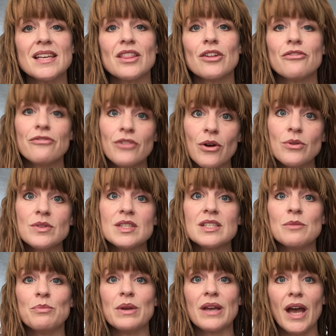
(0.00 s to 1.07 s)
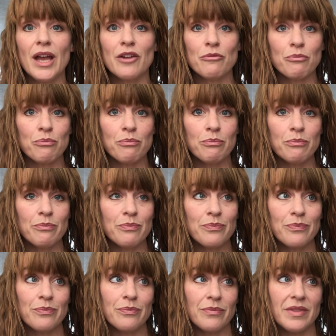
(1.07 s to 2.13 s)
the floats to be kind of
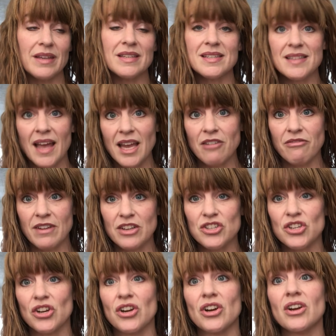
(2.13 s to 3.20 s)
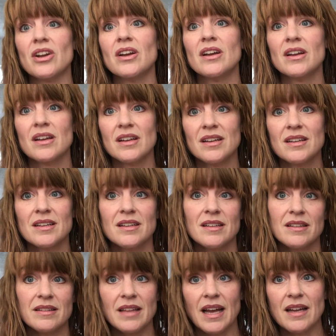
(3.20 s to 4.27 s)
the design feature,
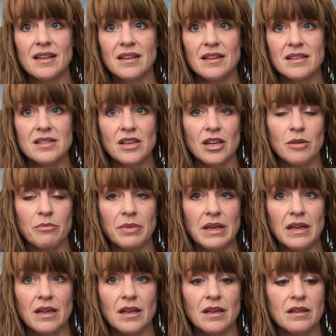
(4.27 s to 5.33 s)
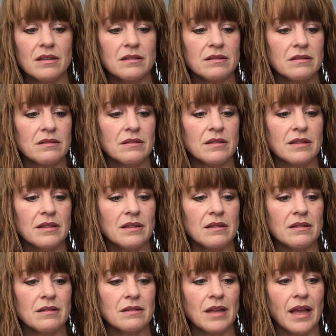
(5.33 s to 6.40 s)
that is going to be,
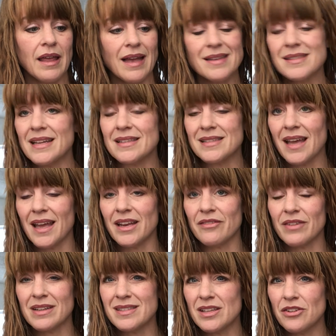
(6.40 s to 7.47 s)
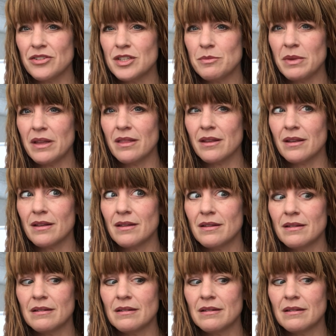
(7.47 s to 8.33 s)
I guess that's kind of considered to be the